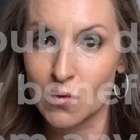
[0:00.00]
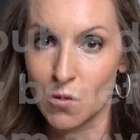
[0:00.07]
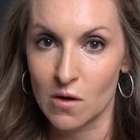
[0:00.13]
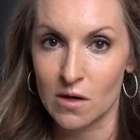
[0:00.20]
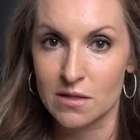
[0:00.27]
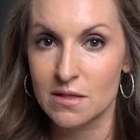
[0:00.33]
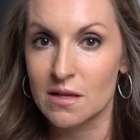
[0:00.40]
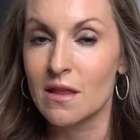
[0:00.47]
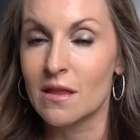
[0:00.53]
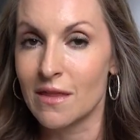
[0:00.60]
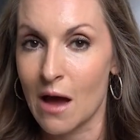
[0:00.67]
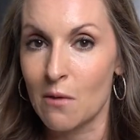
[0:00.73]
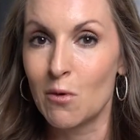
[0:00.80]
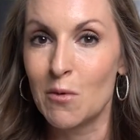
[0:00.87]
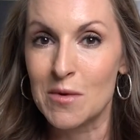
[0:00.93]
source.
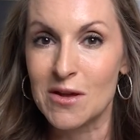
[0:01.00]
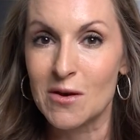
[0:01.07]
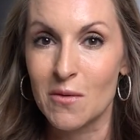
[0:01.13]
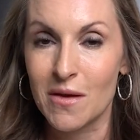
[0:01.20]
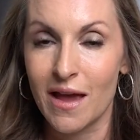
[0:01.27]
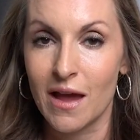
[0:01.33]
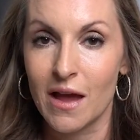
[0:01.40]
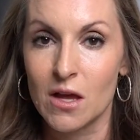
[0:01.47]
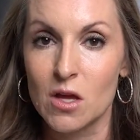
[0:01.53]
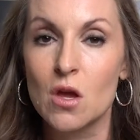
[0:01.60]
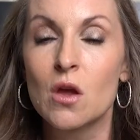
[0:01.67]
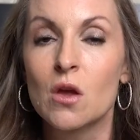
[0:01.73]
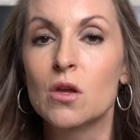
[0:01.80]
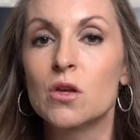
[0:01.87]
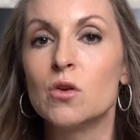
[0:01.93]
That will be okay.
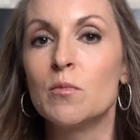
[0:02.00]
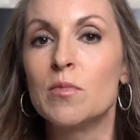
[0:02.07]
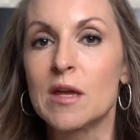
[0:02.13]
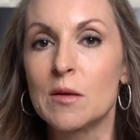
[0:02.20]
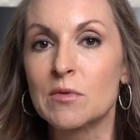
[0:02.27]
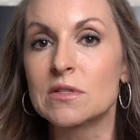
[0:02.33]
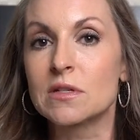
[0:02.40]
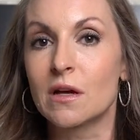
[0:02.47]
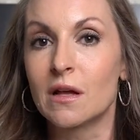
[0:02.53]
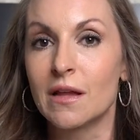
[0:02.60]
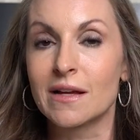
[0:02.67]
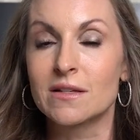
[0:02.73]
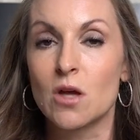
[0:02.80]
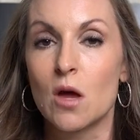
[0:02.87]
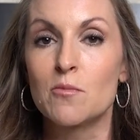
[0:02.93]
You'll be able to
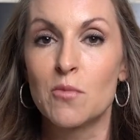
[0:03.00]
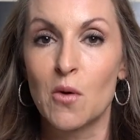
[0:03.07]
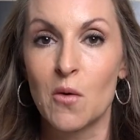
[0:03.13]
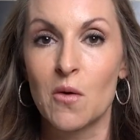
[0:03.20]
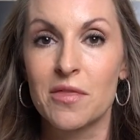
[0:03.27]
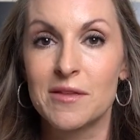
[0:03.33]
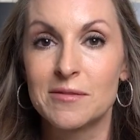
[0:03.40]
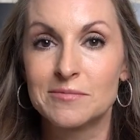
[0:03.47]
collect on both.